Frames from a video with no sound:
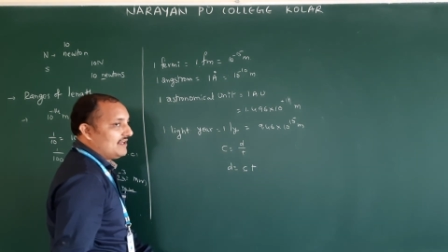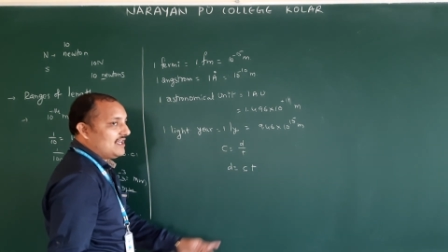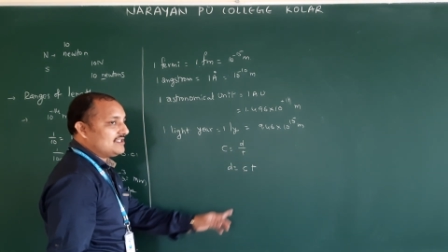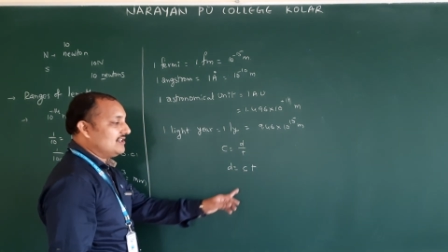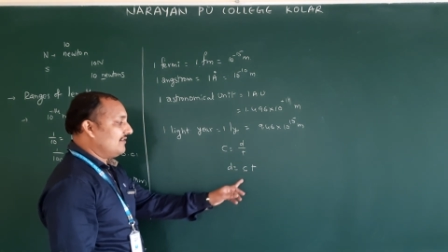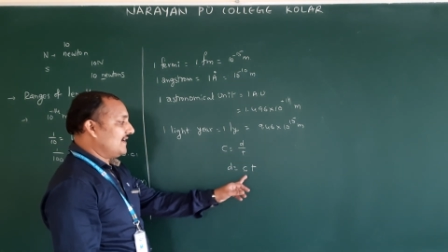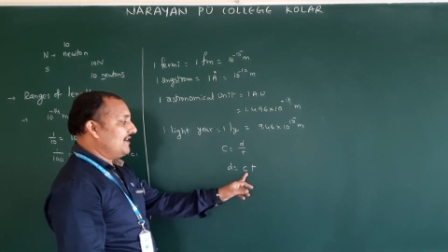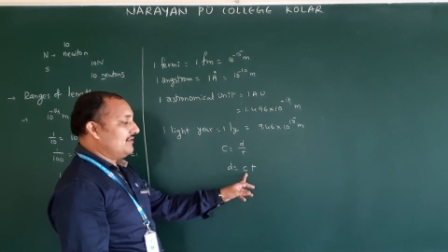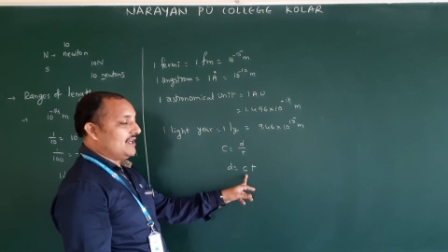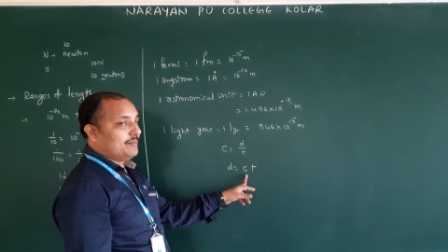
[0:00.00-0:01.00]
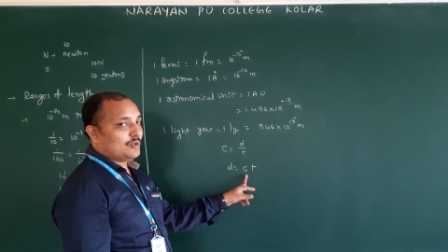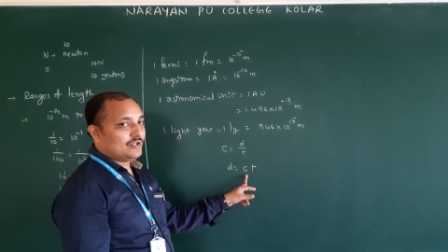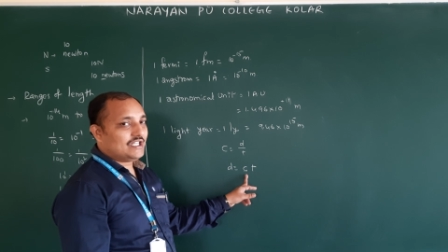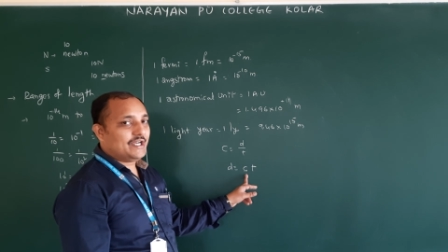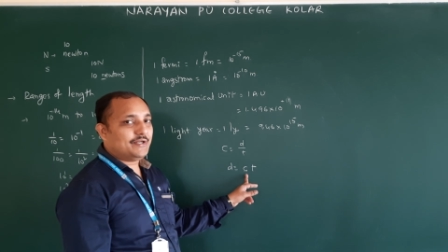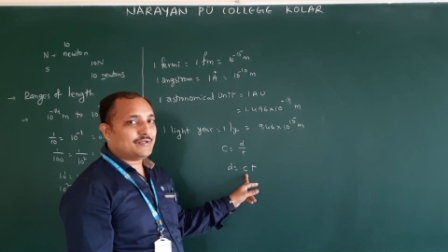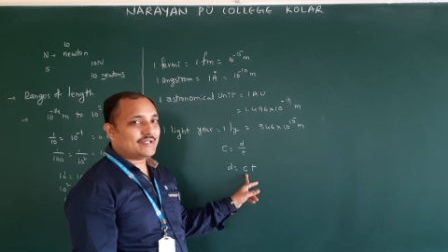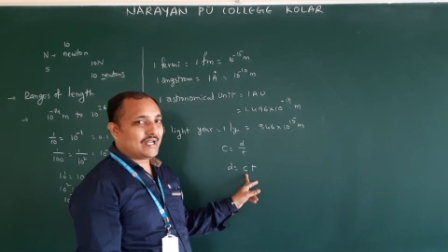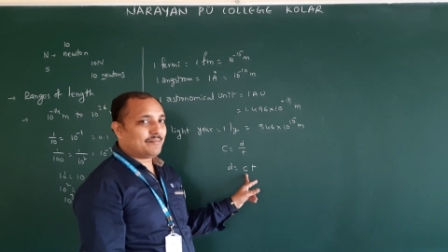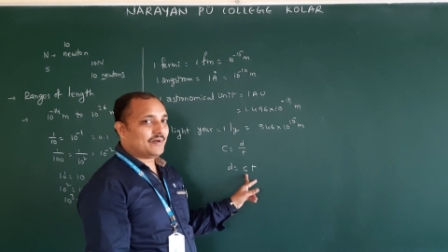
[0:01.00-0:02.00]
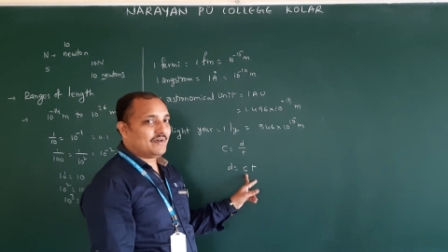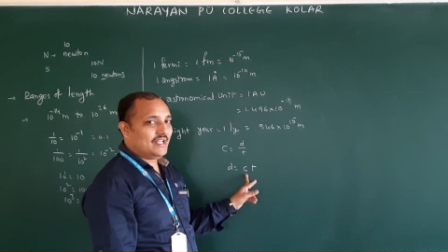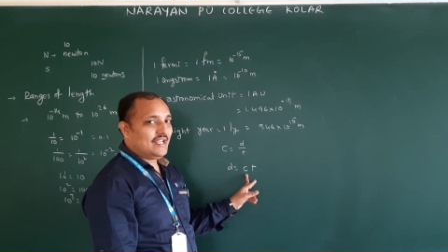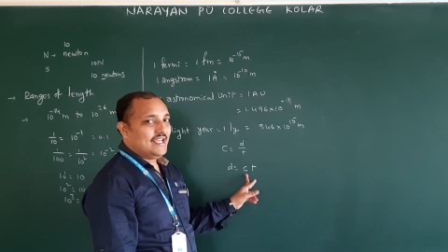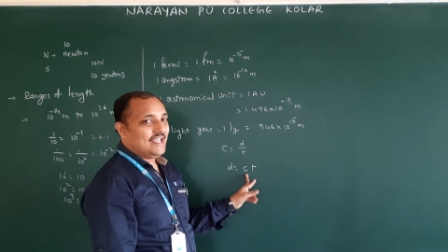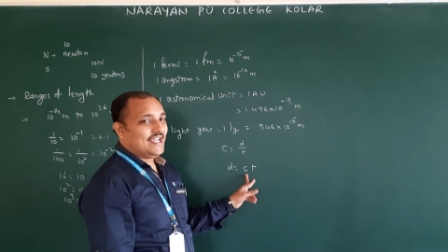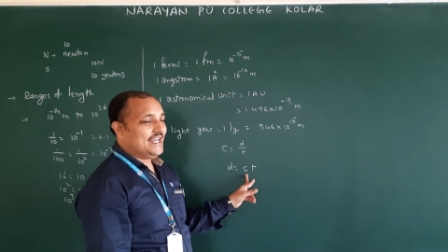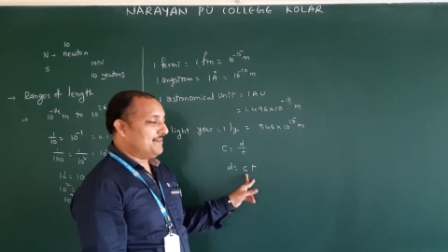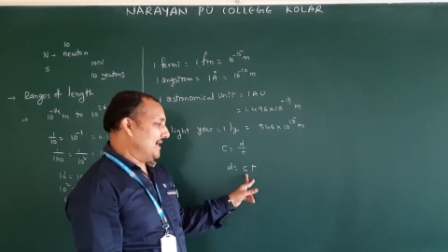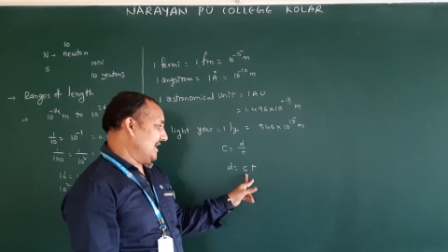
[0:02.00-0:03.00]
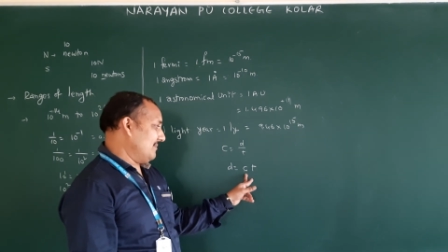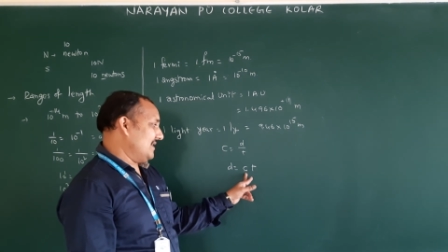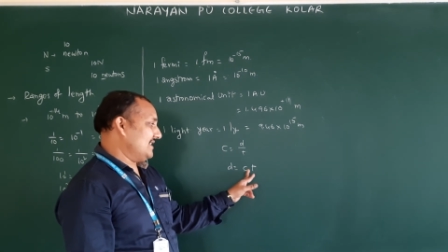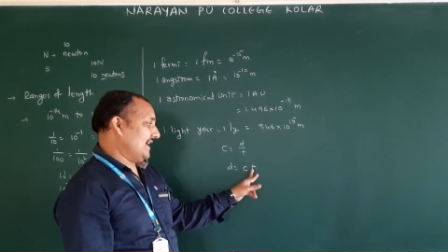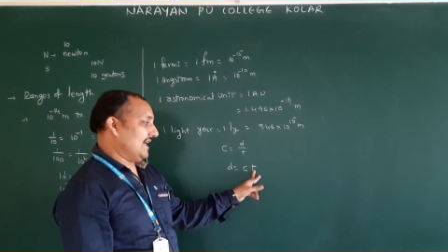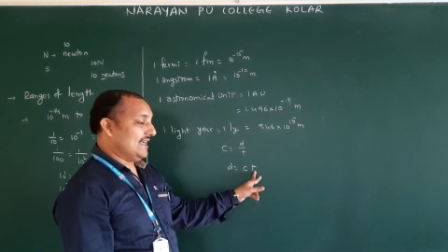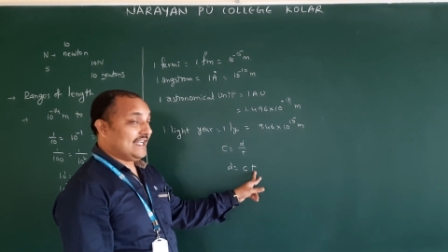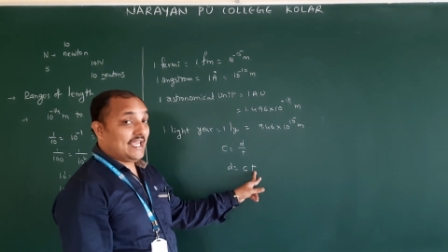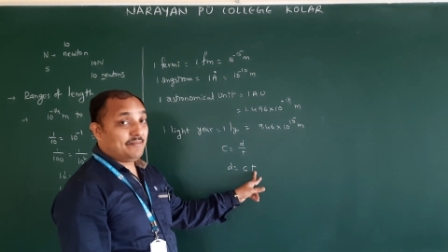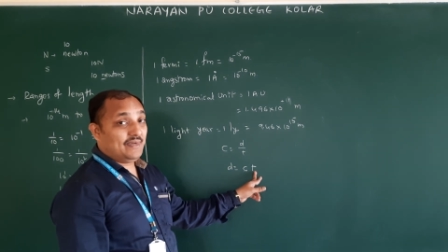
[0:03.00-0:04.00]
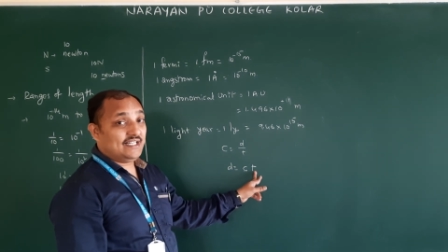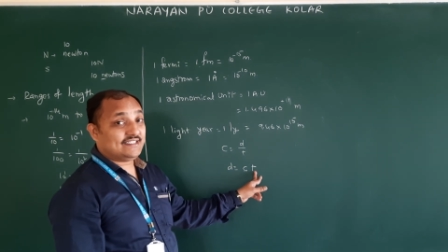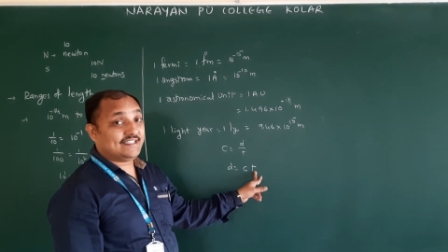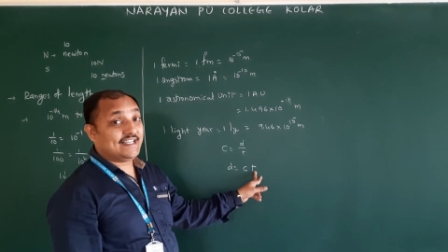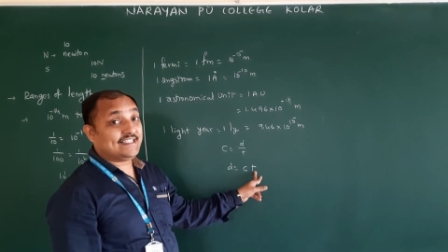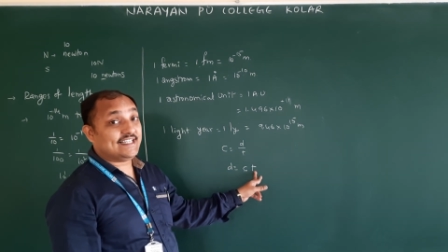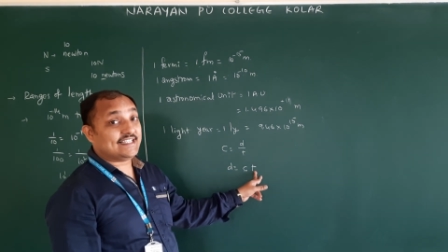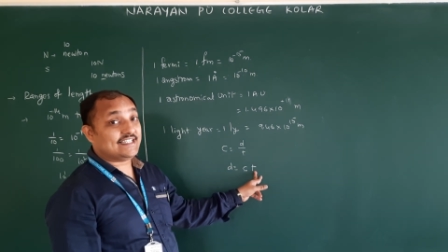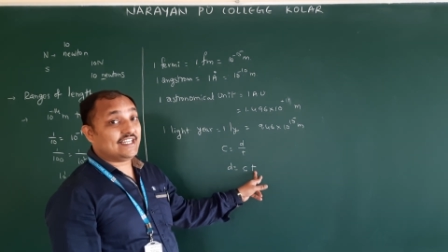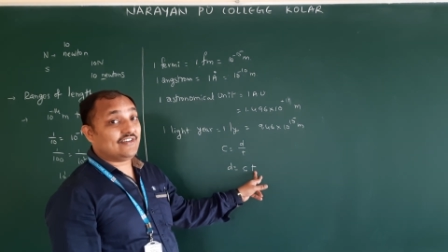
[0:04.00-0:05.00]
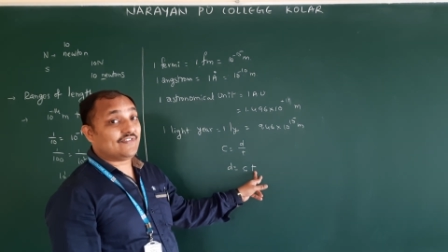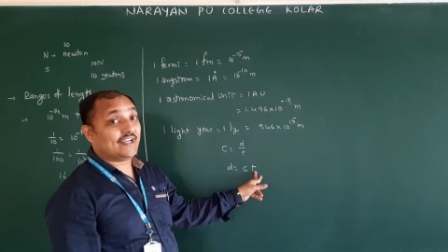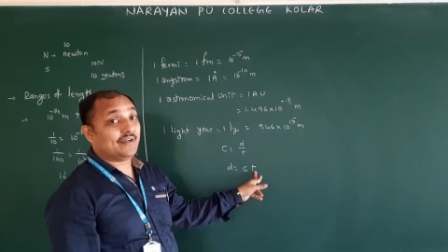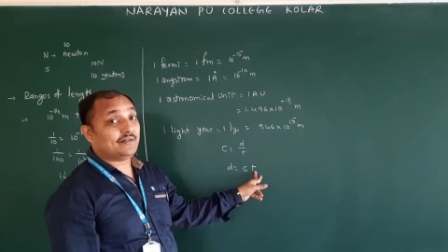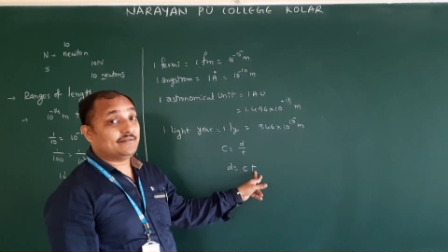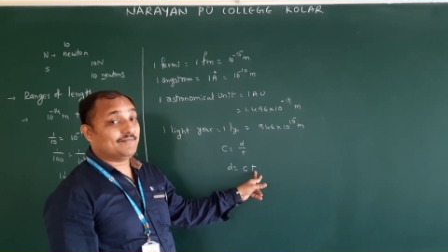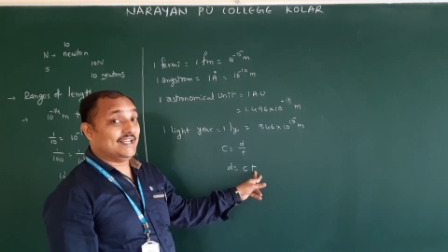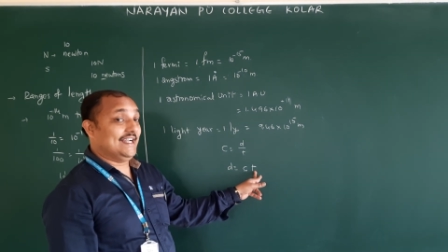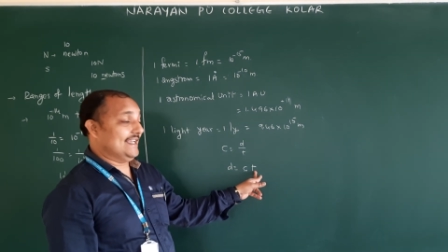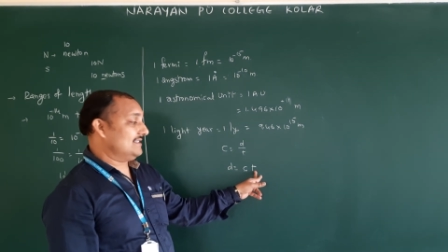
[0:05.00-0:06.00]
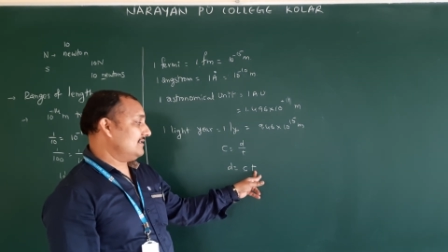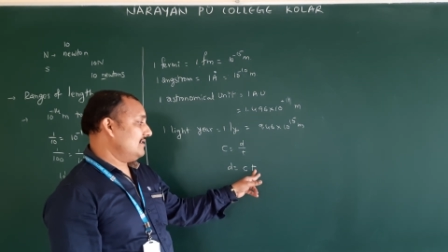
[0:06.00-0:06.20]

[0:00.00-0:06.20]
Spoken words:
Velocity of light you came to know 3 into 10 power 8 meter per second. Time means 365 days.